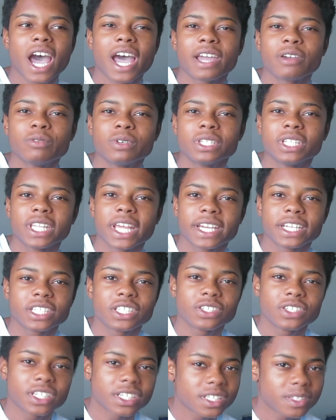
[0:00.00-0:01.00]
I would like
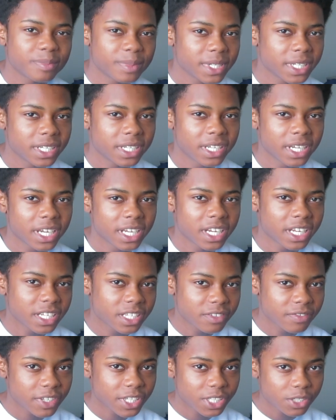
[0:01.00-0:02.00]
to just be an
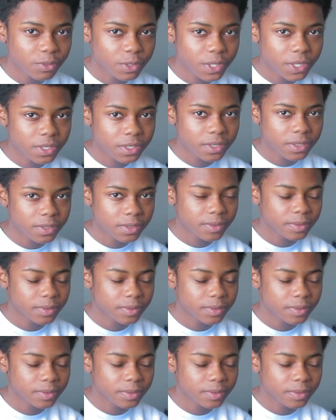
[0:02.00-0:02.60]
individual.